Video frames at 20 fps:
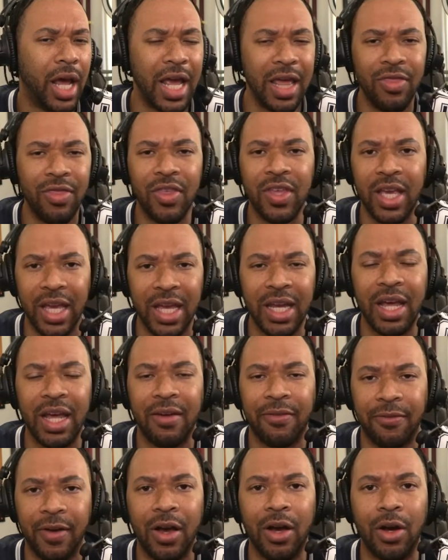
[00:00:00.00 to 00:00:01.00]
in the
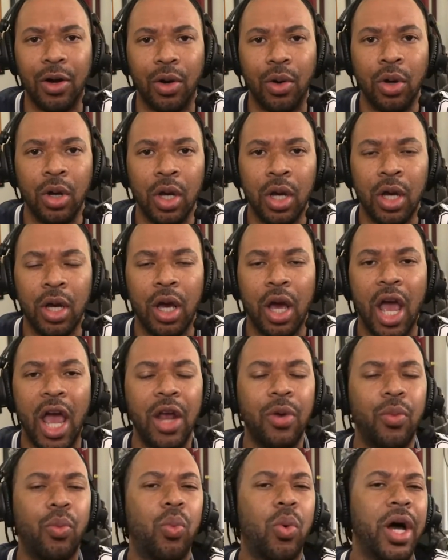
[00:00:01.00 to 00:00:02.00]
NFL.
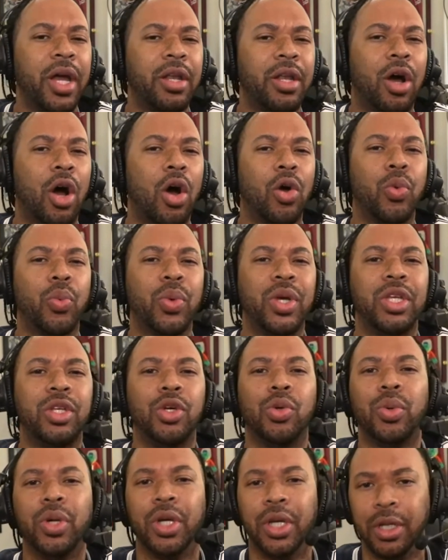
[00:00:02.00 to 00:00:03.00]
And what are we
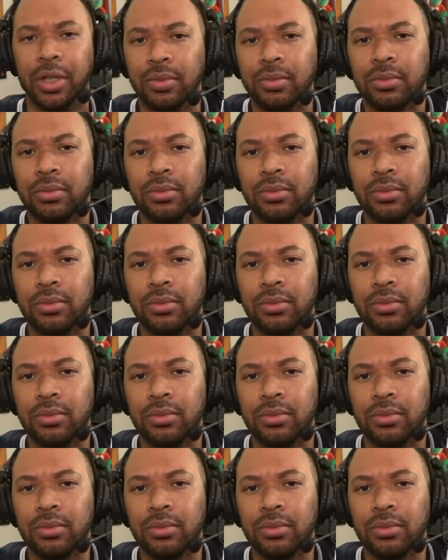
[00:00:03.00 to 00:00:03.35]
doing?